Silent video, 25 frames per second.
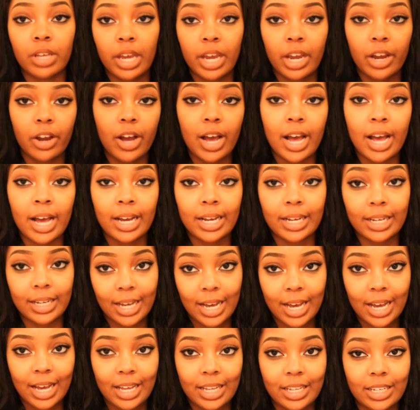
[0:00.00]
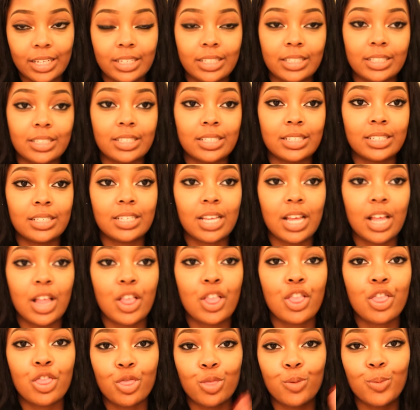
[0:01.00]
hair I got is
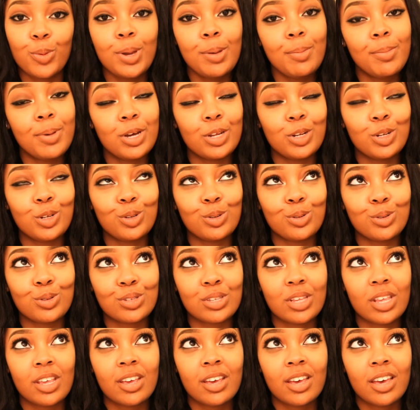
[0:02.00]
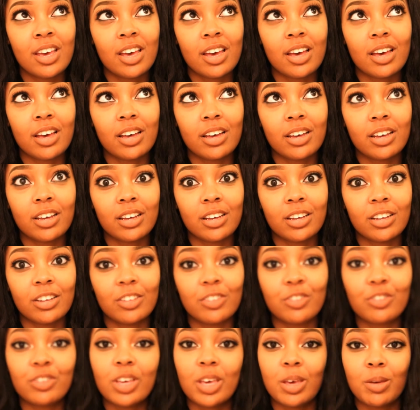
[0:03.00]
3 bundles
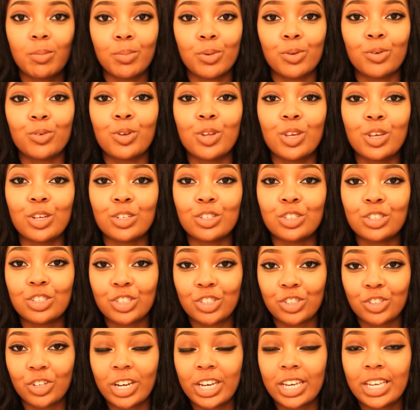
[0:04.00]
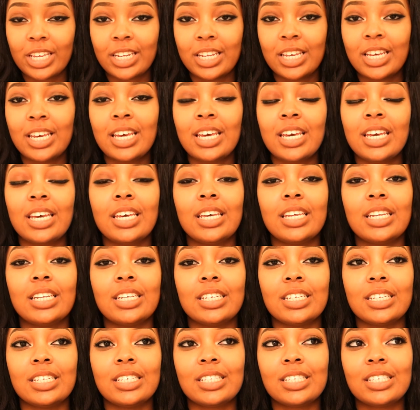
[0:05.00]
of Cambodian straight. It
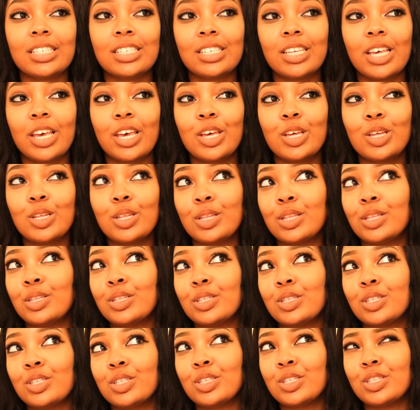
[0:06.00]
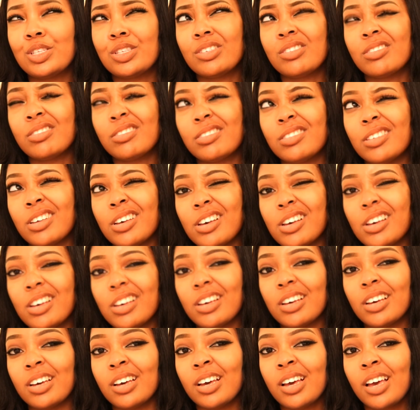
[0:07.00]
is,
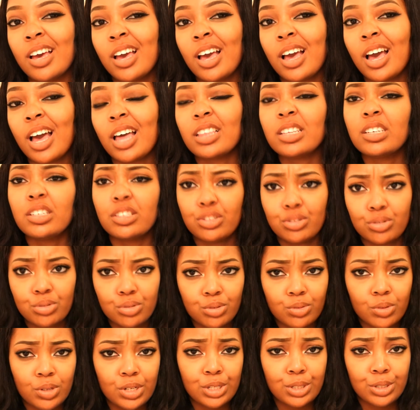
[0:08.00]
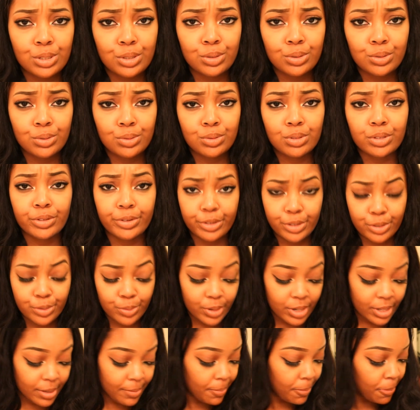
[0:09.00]
I think 2 22s and a
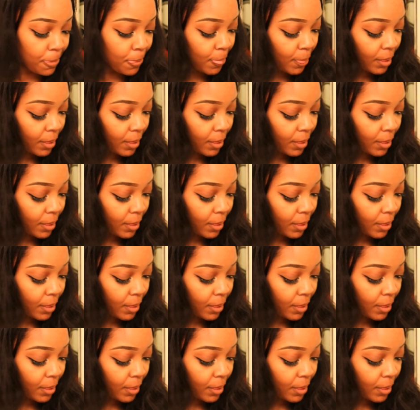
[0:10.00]
20.